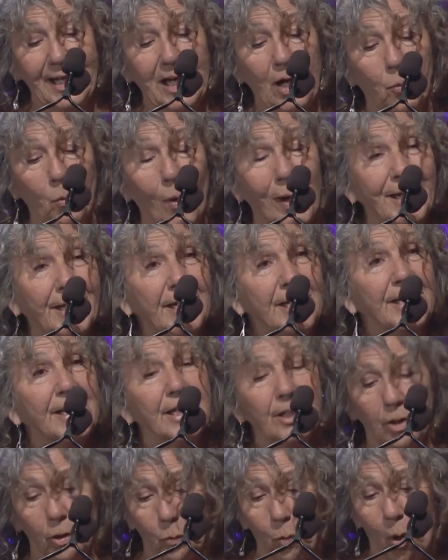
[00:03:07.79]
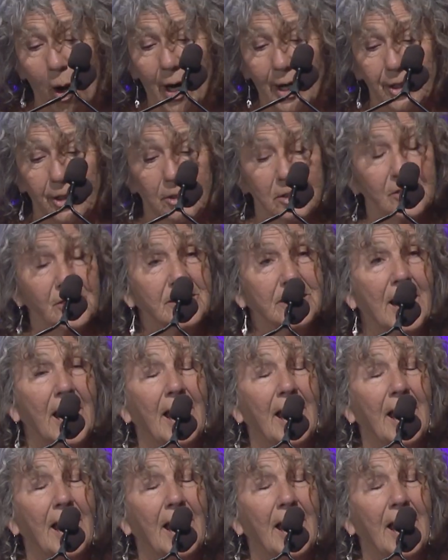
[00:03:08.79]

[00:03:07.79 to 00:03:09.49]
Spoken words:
I waded in her waters,